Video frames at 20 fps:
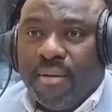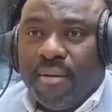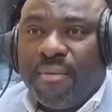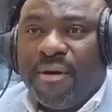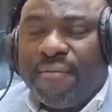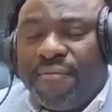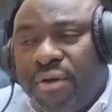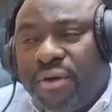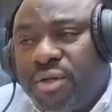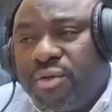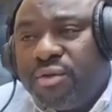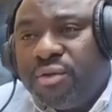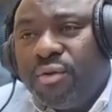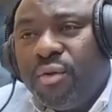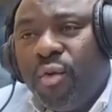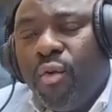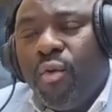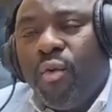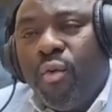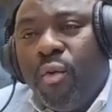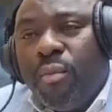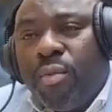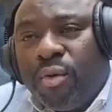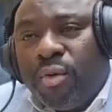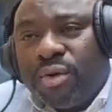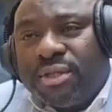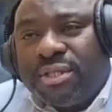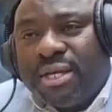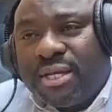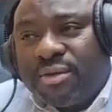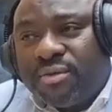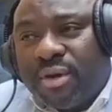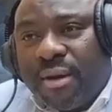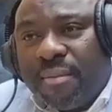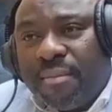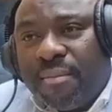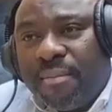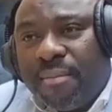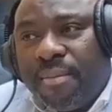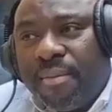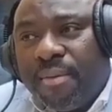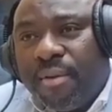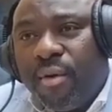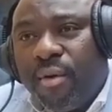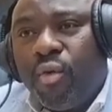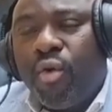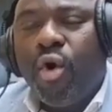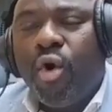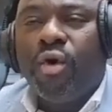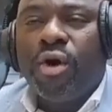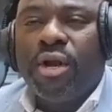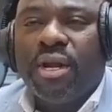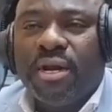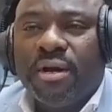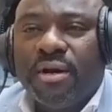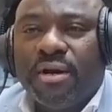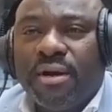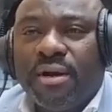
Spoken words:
Bafethu, uphi unkosikazi wami ukhona.